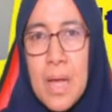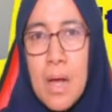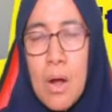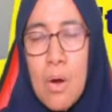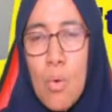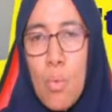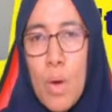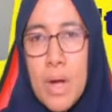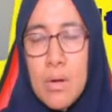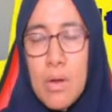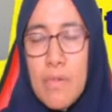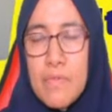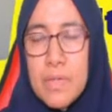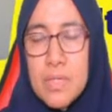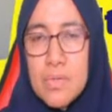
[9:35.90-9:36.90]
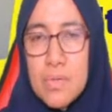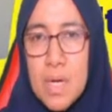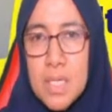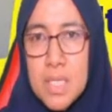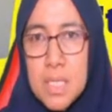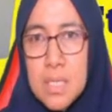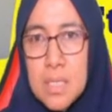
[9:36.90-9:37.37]
one of the
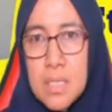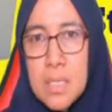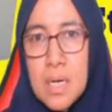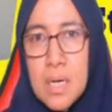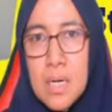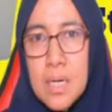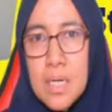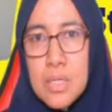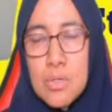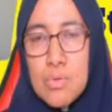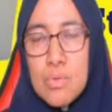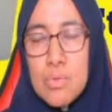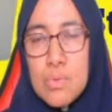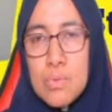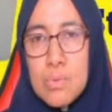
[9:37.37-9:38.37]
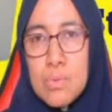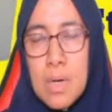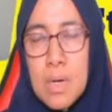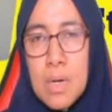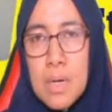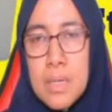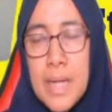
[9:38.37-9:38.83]
structure
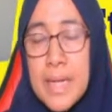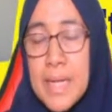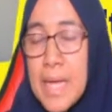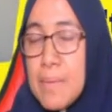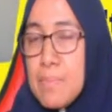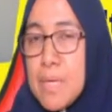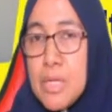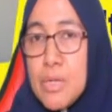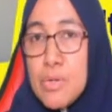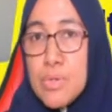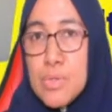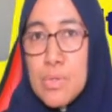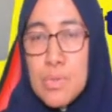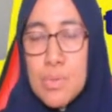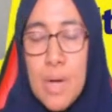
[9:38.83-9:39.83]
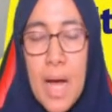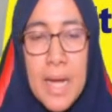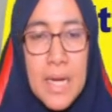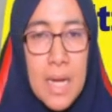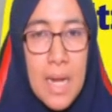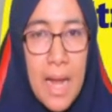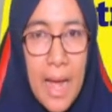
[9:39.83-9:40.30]
that can be used to
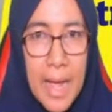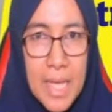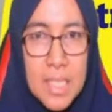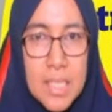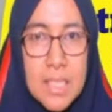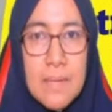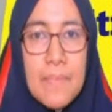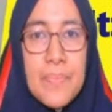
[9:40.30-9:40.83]
analyze